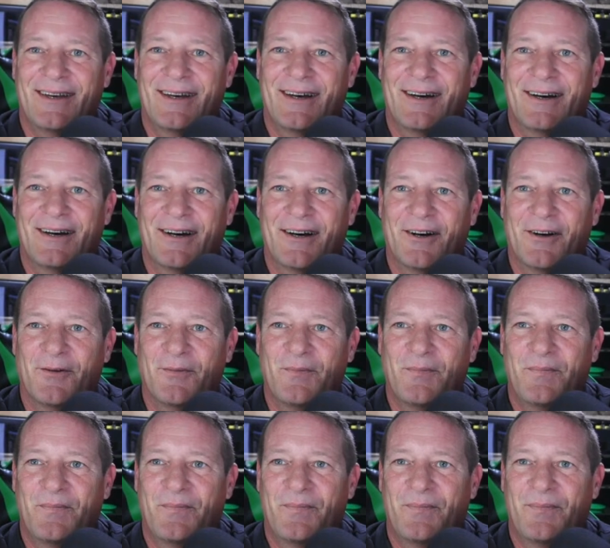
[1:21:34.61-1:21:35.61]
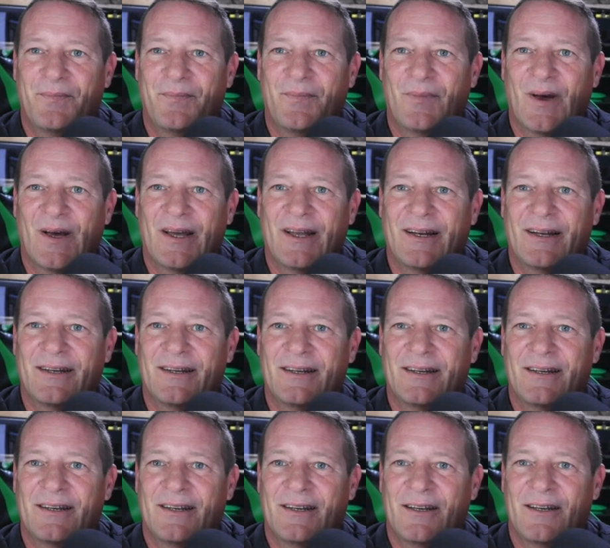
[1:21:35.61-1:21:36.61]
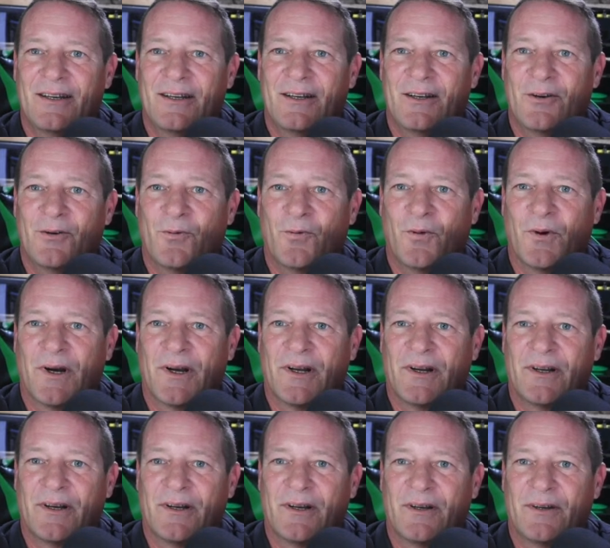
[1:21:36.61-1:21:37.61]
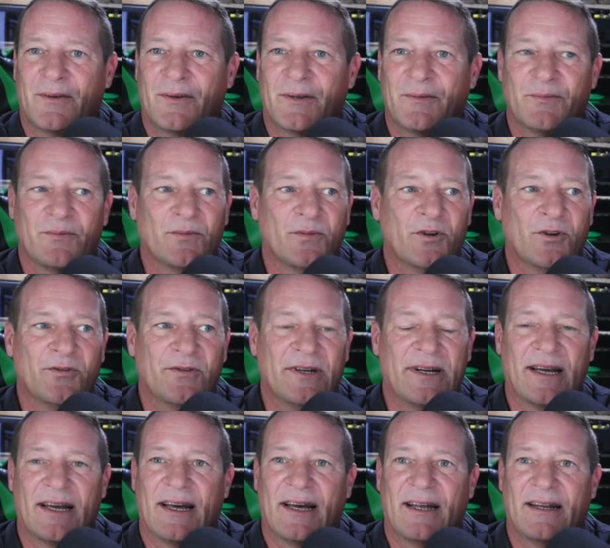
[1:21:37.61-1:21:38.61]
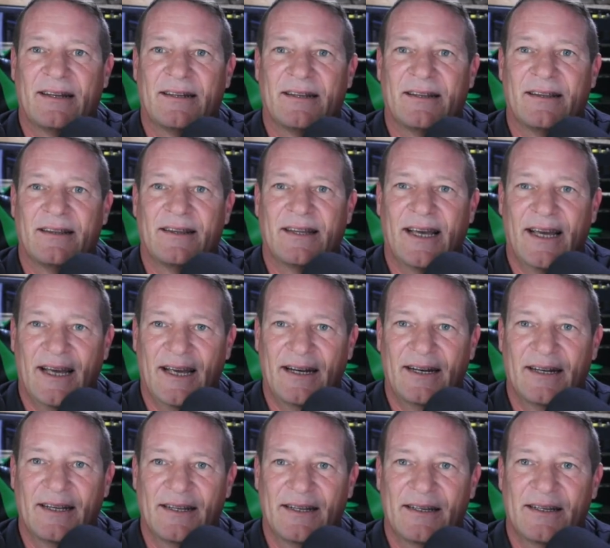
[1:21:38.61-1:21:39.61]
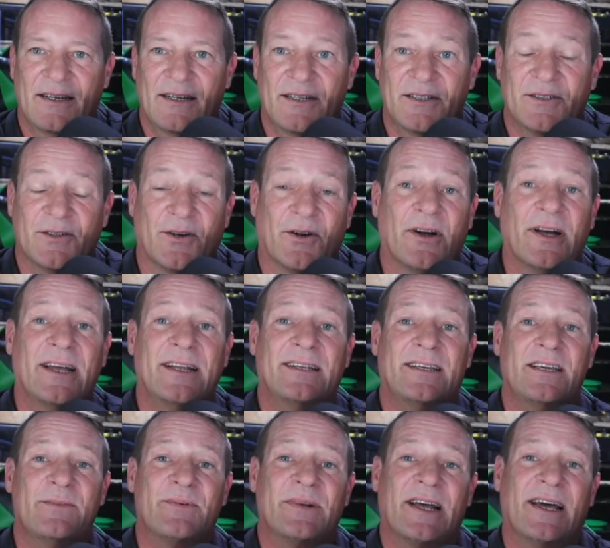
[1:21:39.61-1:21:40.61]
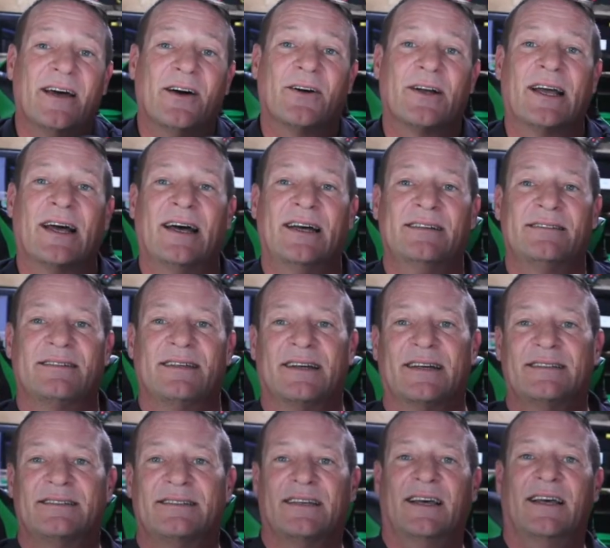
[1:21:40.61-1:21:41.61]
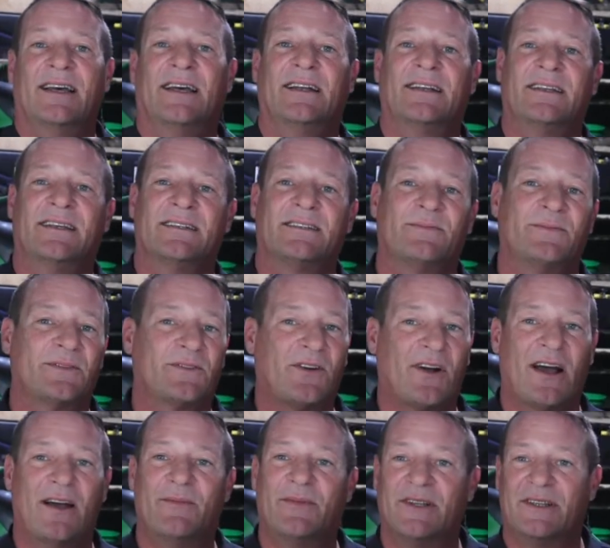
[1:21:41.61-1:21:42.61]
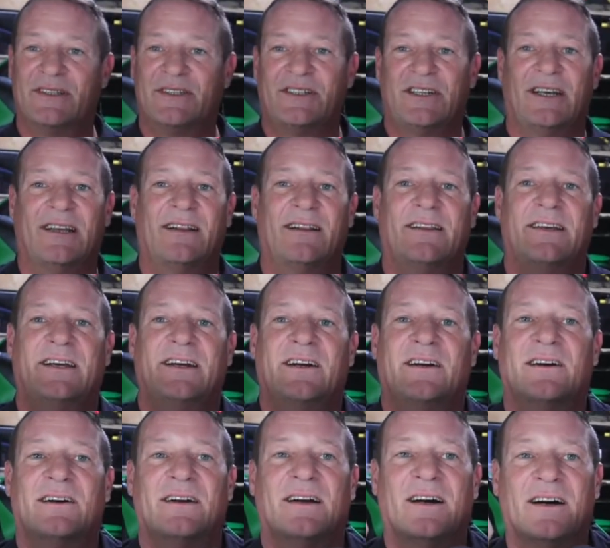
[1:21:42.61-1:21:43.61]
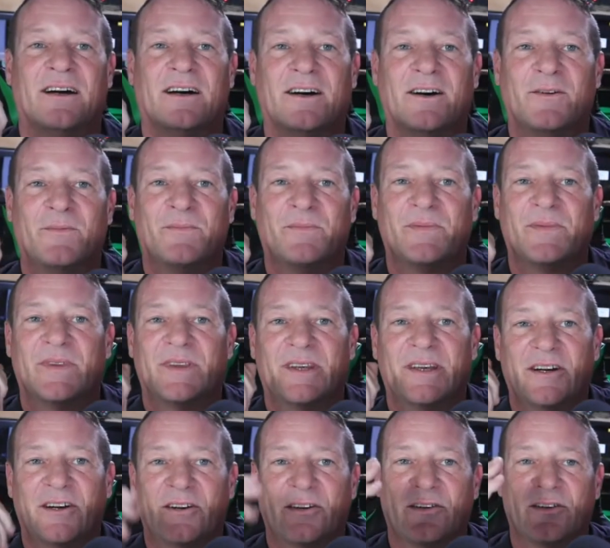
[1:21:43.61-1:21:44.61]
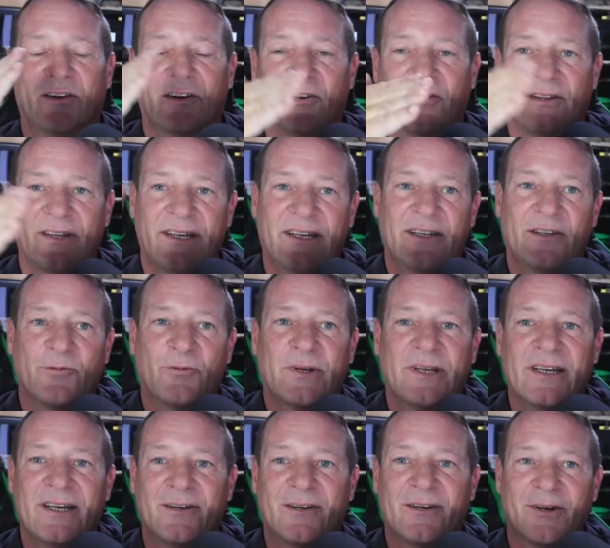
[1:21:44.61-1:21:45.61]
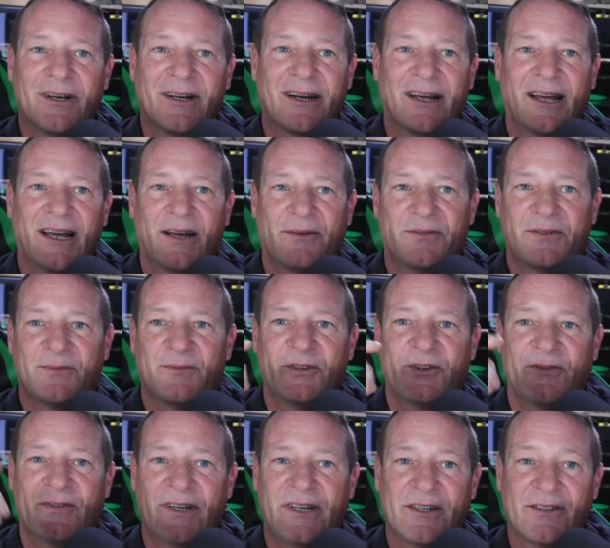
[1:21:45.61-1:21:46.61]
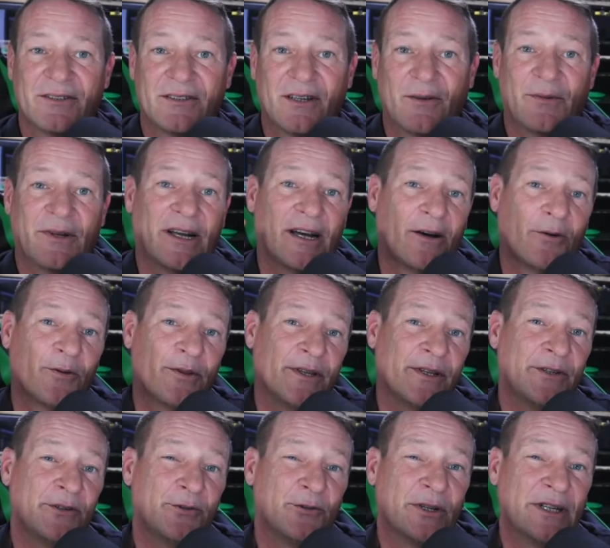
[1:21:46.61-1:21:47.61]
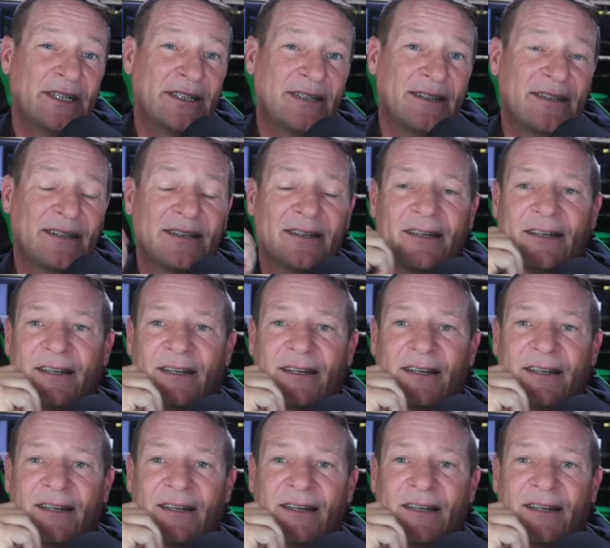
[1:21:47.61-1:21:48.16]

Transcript: Um, but we're gonna moving on to that so go ahead and keep an eye out, guys. Like I said, get subscribed to the channel here. Um, here early in the week, we're gonna have some new videos coming out with the new retic.